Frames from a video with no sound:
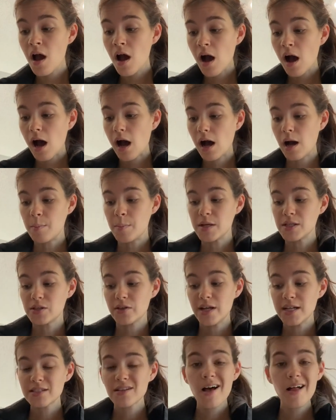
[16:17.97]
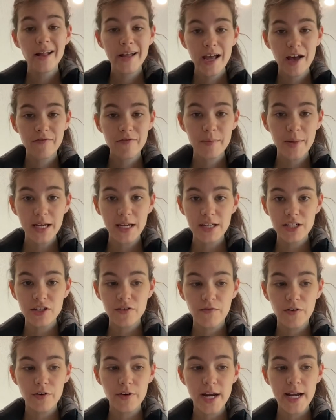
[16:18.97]
So that's all I have in my kitchen
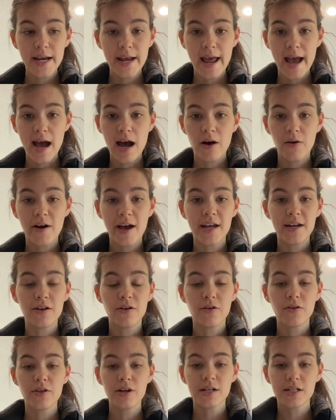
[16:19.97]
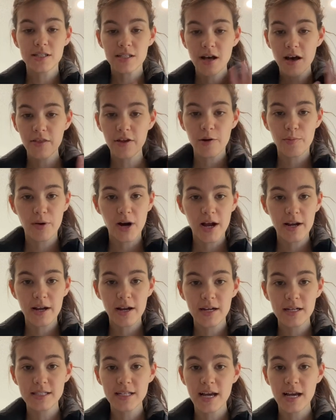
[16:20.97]
for right now. I know there's other products.